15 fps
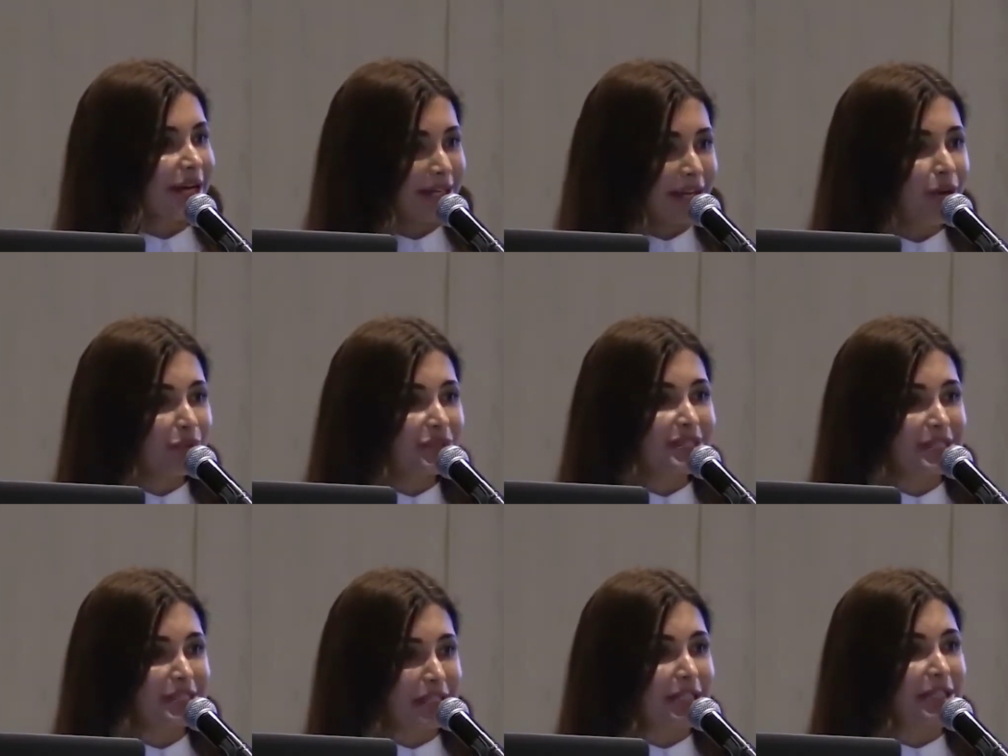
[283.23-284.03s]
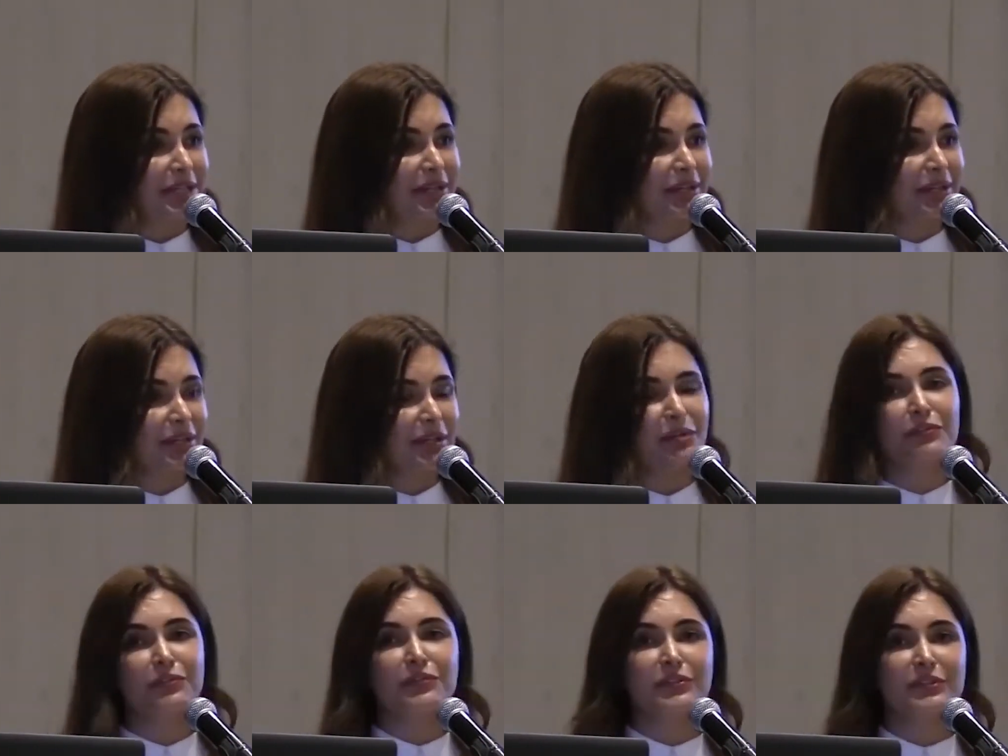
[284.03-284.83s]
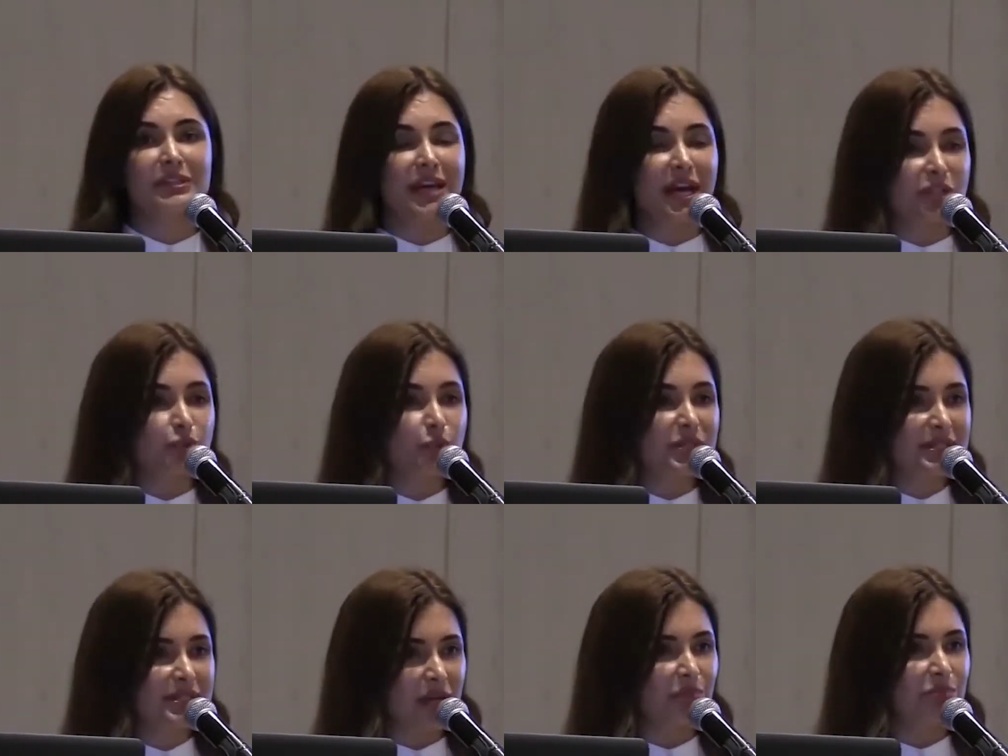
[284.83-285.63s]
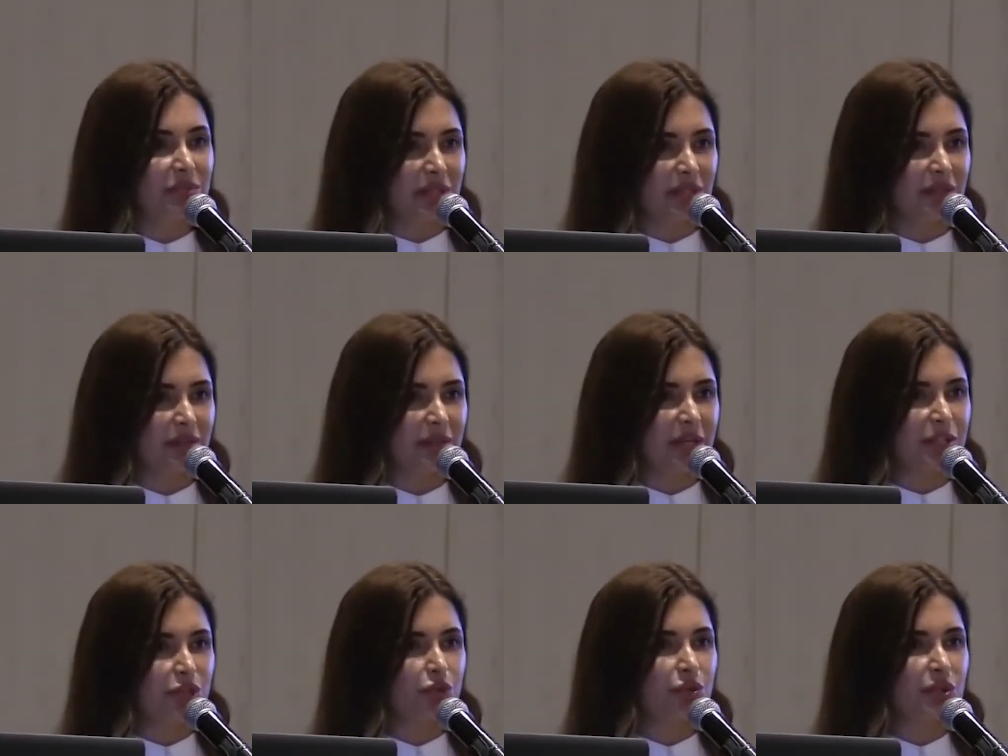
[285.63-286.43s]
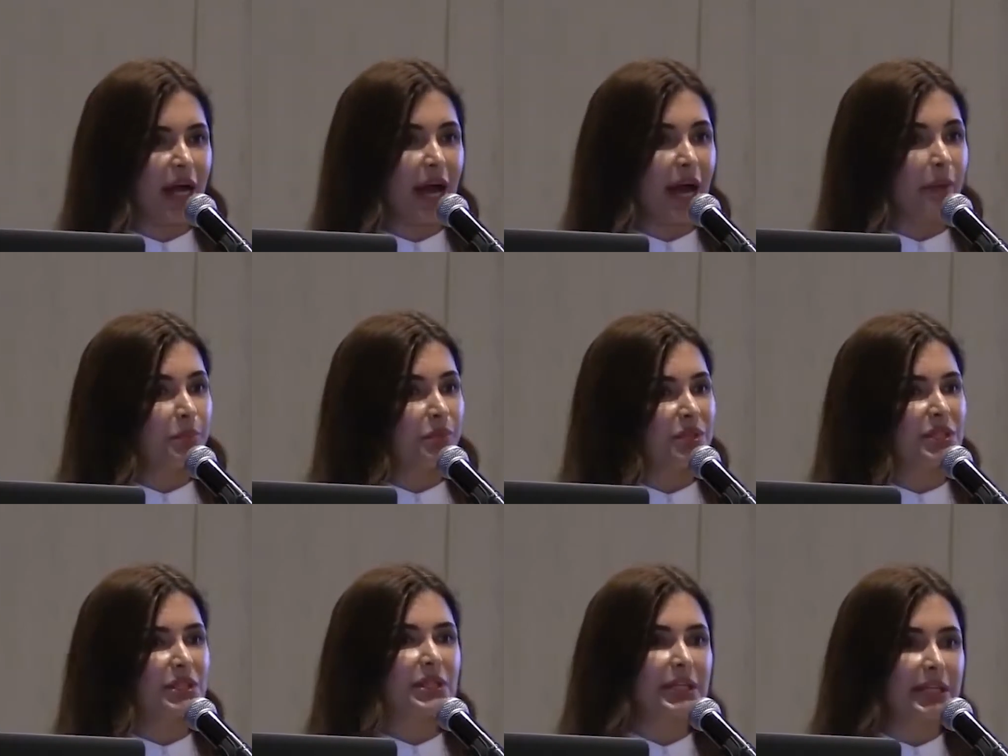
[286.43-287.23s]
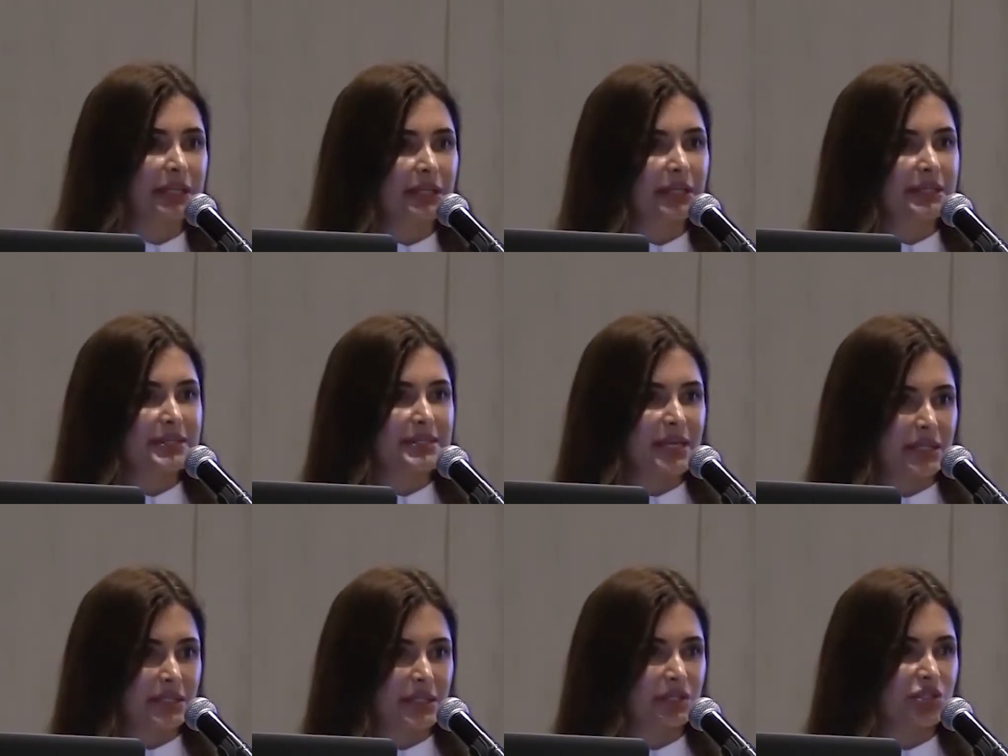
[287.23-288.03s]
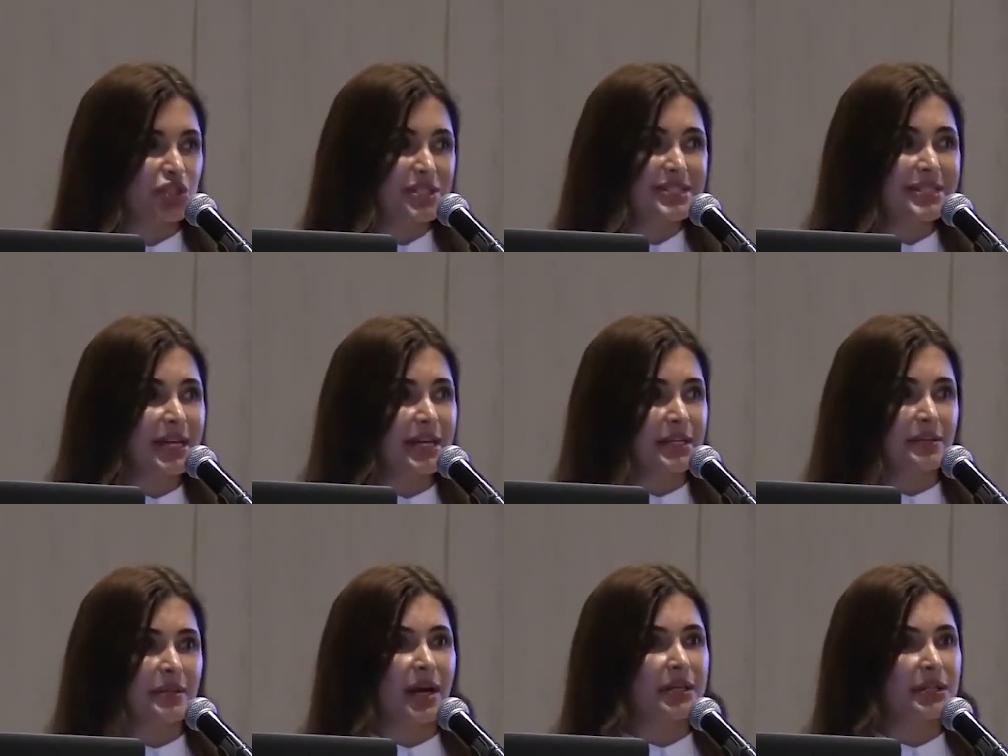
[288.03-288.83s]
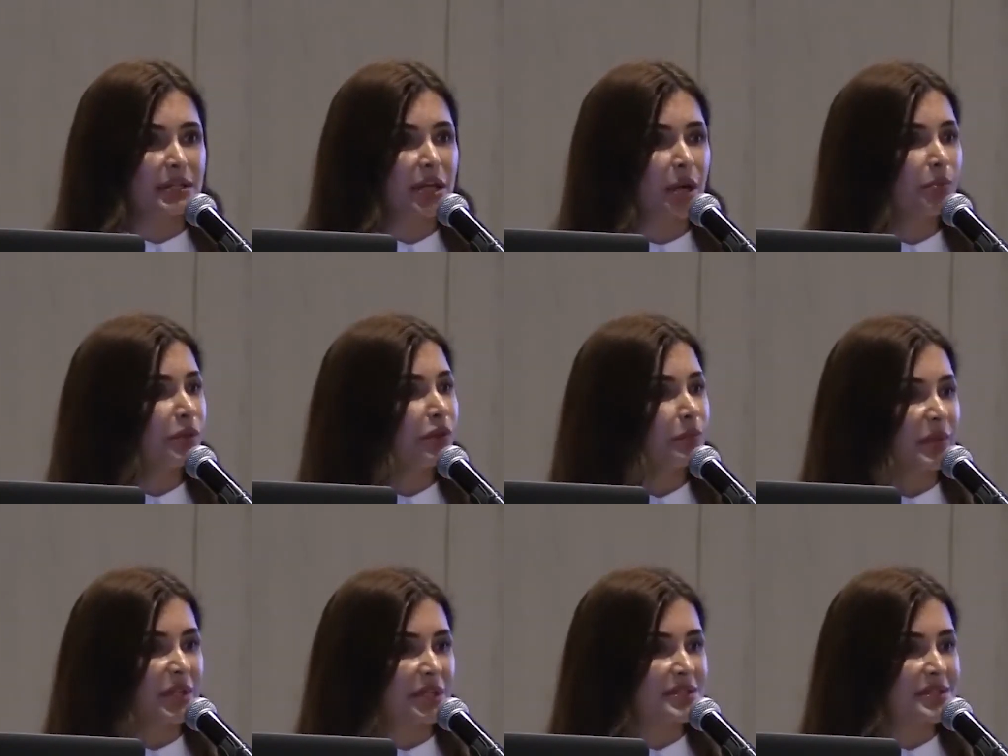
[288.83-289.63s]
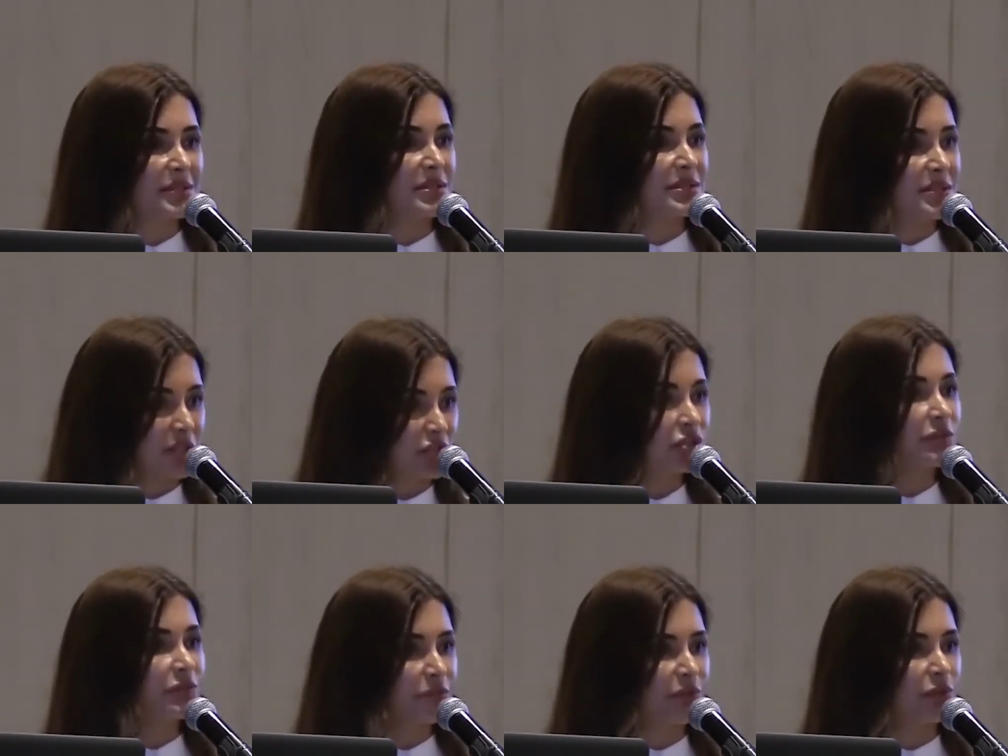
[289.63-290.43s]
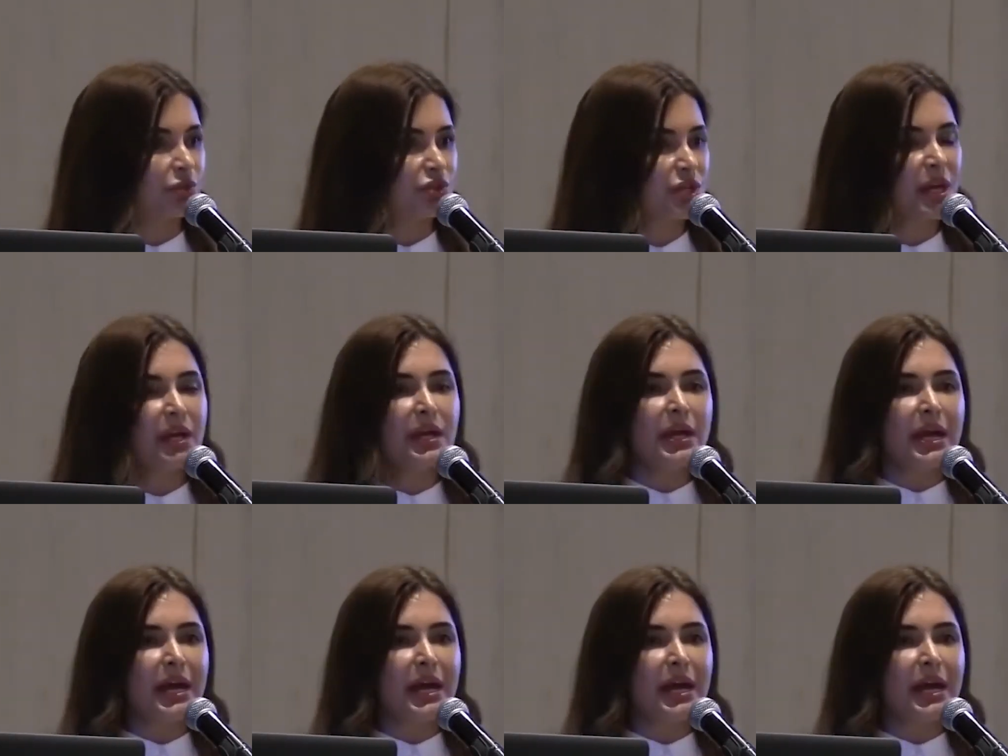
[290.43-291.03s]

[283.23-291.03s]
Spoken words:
And I was thinking, if that was something that could happen in a clinic setting, just like that, in a couple of minutes in a centrifuge,